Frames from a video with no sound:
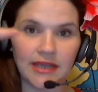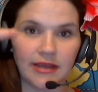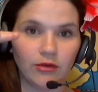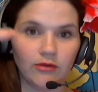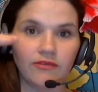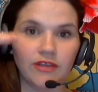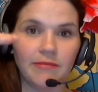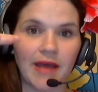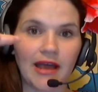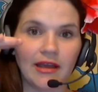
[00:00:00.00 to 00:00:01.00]
detailed
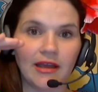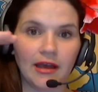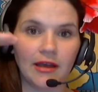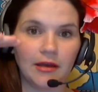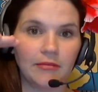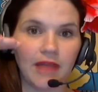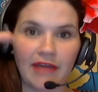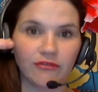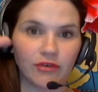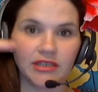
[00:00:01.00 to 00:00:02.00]
feedback
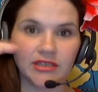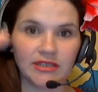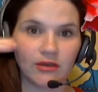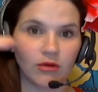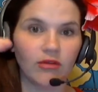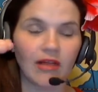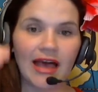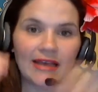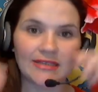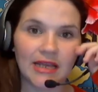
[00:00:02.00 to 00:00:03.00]
every single
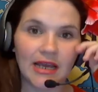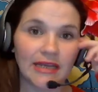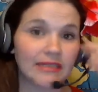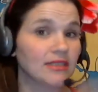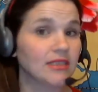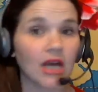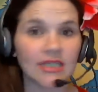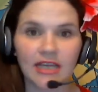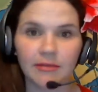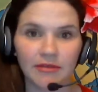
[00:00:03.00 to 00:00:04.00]
class. It does
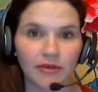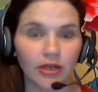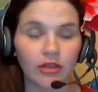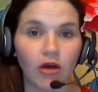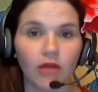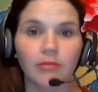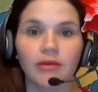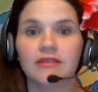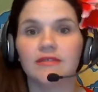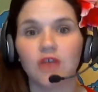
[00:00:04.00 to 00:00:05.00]
not take me very long
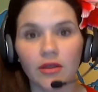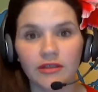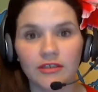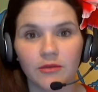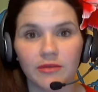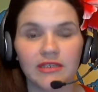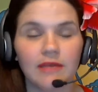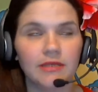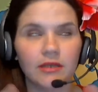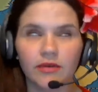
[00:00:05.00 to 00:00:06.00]
because I've taught these so many
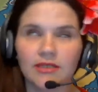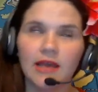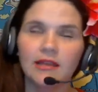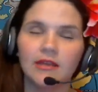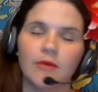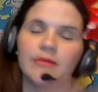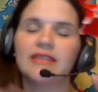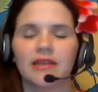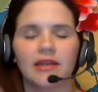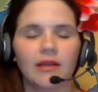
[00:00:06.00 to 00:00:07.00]
times. I know exactly what
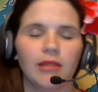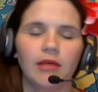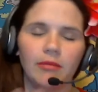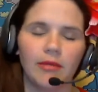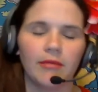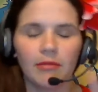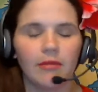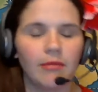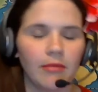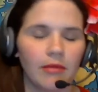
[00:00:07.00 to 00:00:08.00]
we did and blah, blah, blah,
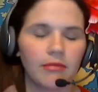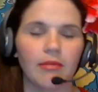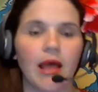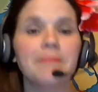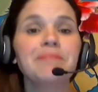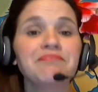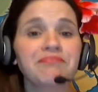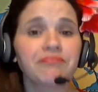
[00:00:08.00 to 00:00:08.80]
blah, blah, blah, blah, blah.